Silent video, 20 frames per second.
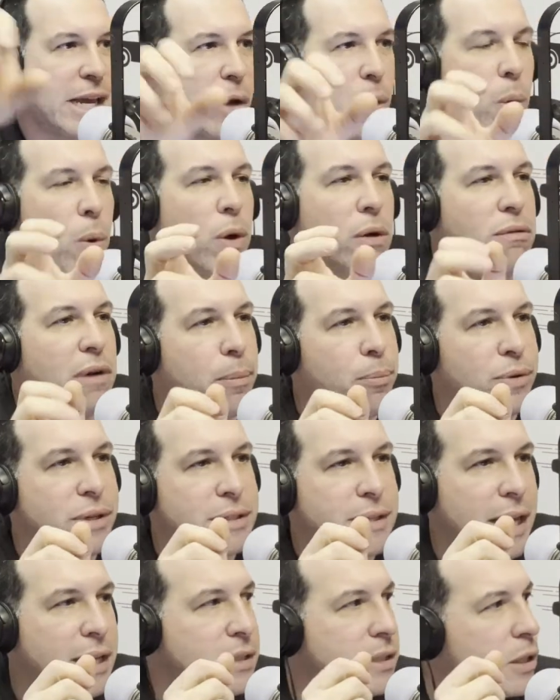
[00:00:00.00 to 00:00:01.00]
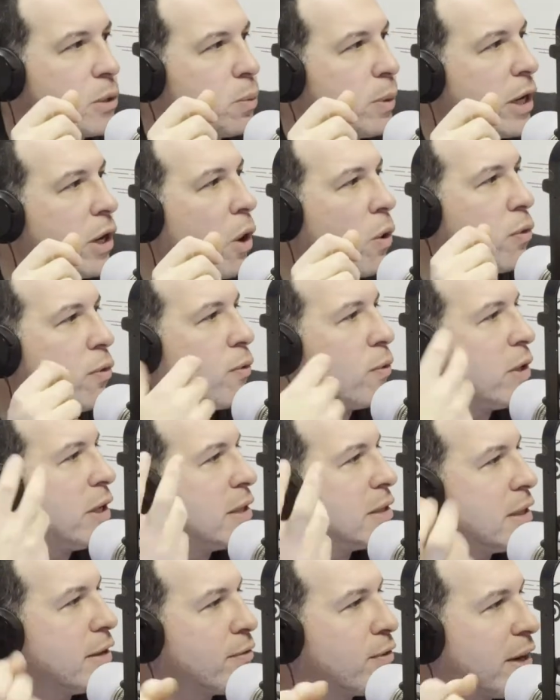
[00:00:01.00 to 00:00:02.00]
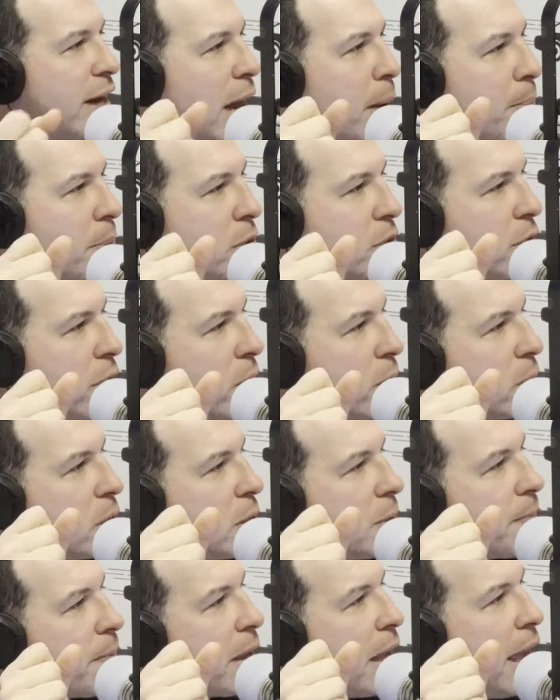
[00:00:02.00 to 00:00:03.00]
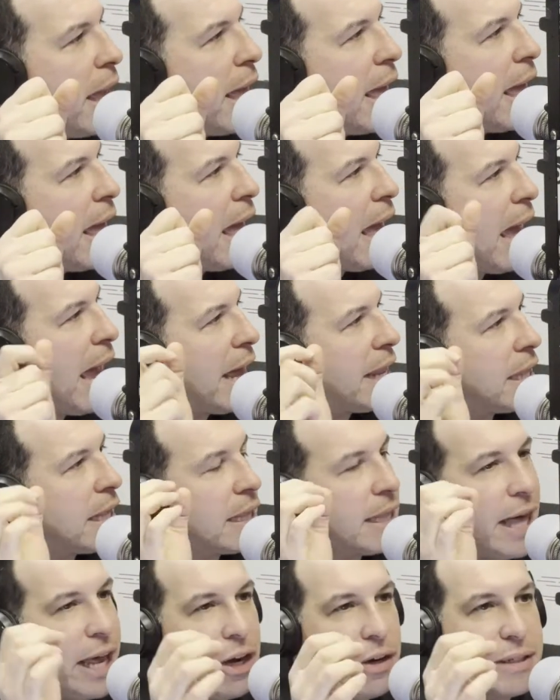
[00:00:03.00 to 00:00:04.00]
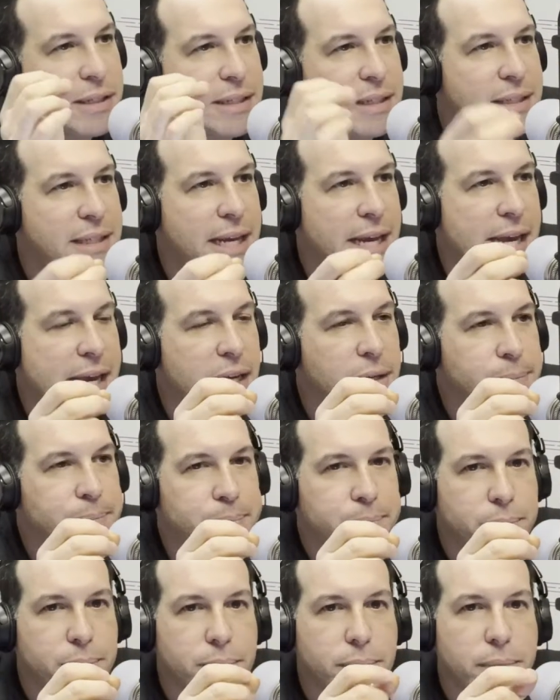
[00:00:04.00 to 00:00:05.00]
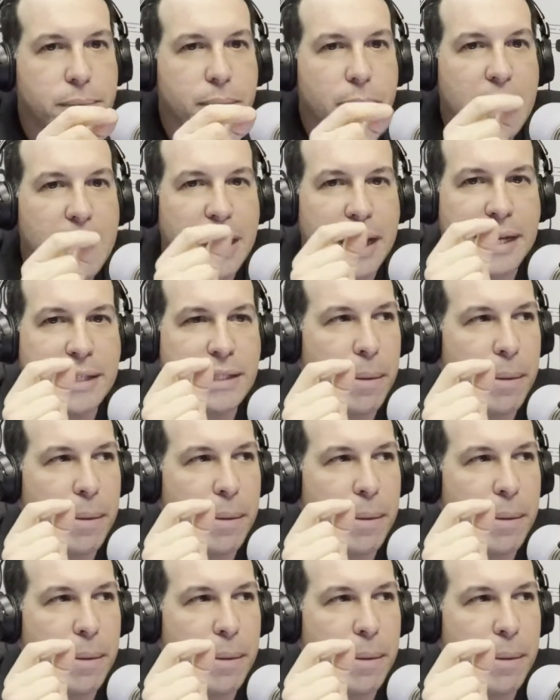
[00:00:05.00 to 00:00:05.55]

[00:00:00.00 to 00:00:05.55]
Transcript: all represents as we go through these different episodes. And the letter C is